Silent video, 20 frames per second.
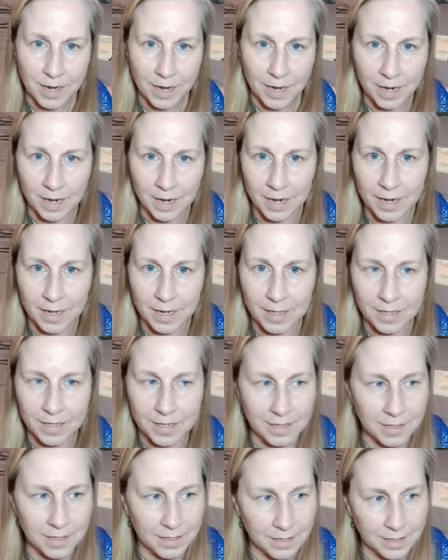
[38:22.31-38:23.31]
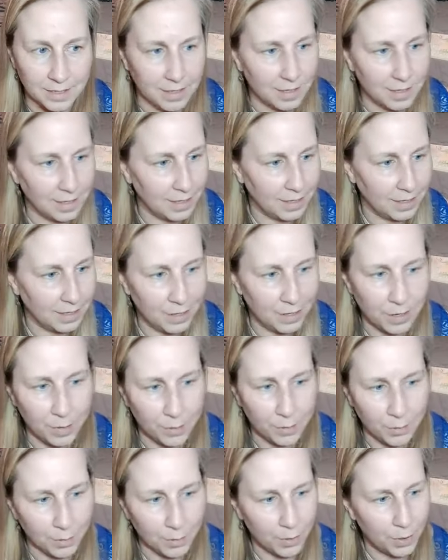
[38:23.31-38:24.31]
And
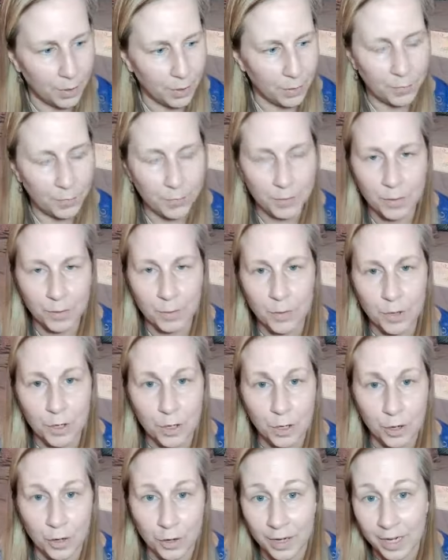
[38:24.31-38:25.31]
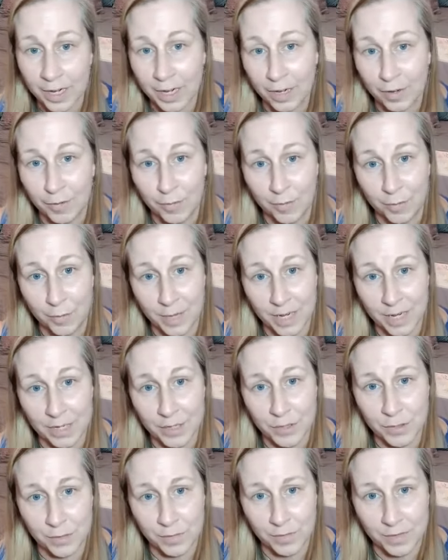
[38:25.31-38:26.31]
hopefully we're learning from
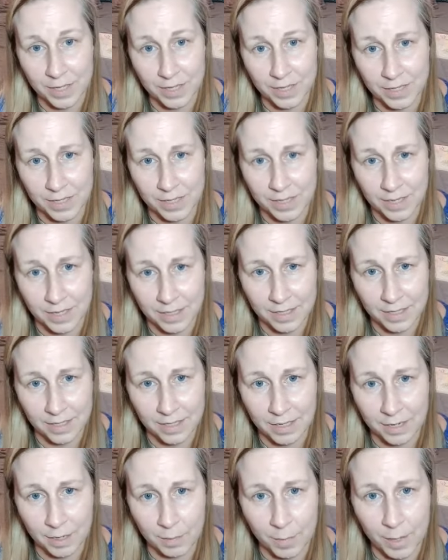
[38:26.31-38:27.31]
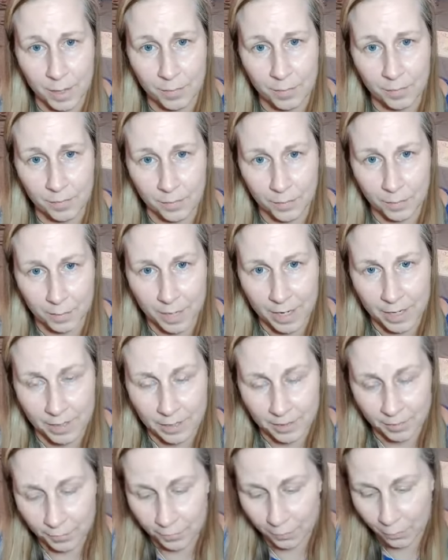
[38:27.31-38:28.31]
each of these things that come up
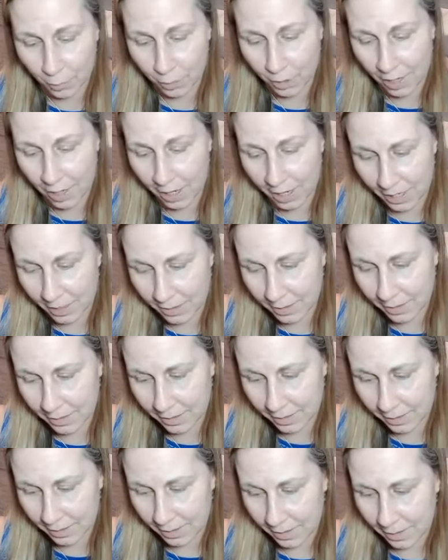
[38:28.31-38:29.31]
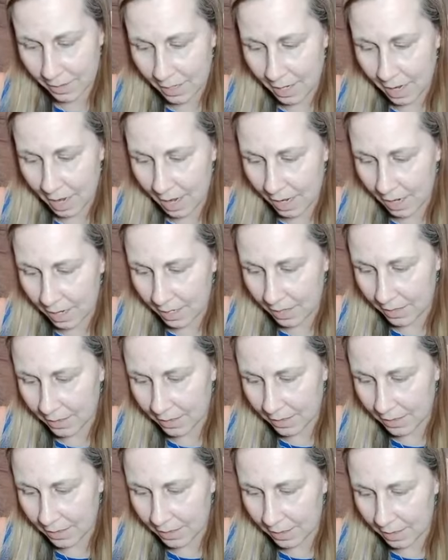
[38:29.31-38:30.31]
for us,
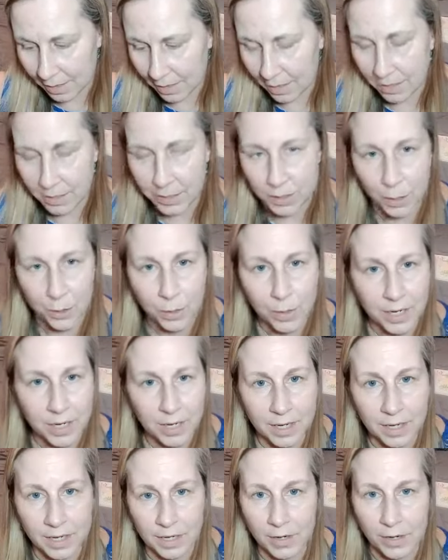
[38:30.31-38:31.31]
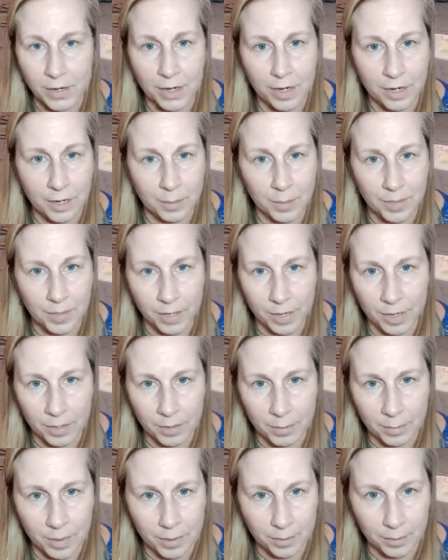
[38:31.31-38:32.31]
and don't get caught up in
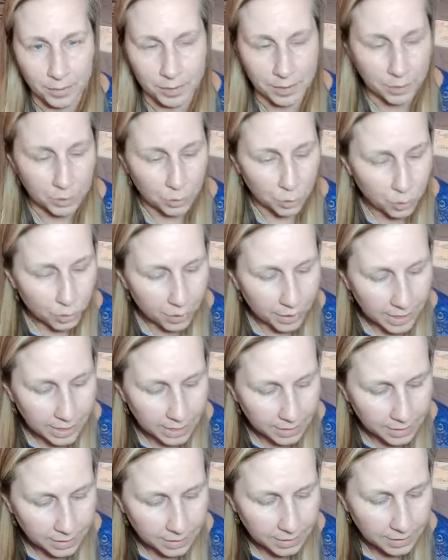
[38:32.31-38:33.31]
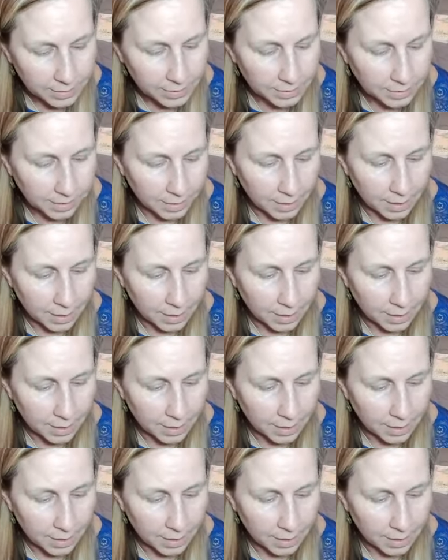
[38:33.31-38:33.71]
other people's stories.